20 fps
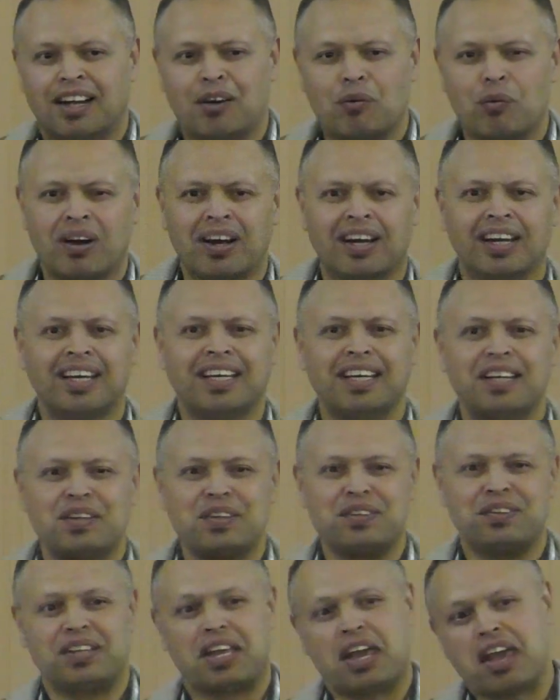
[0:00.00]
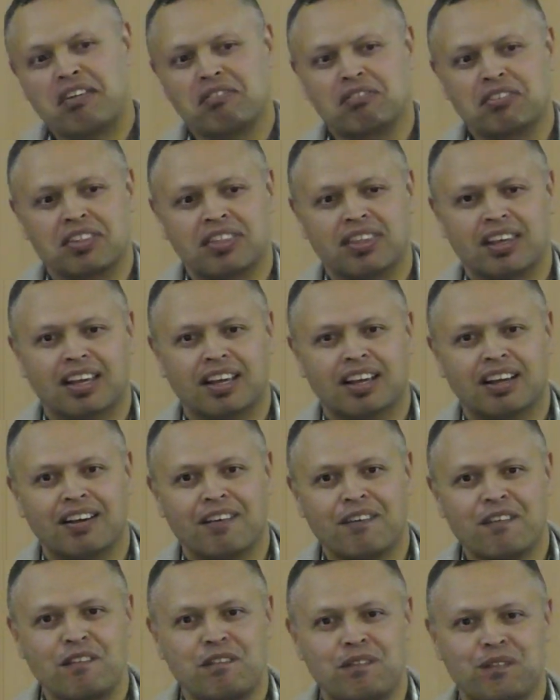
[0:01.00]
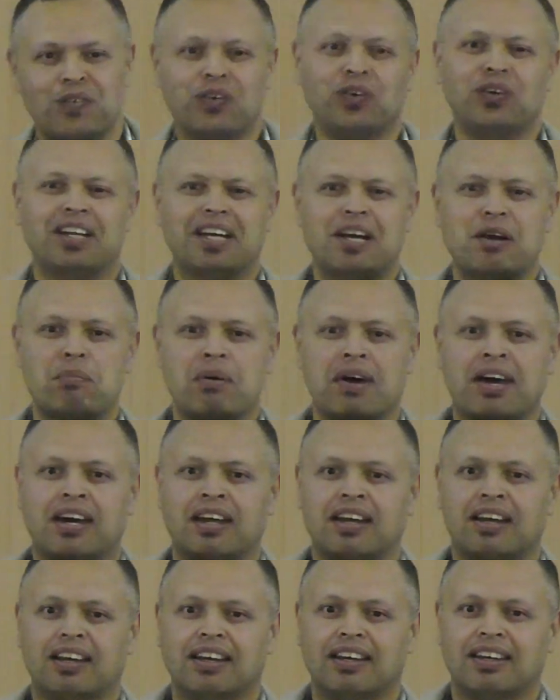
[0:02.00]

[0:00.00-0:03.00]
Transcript: why is everything falling apart?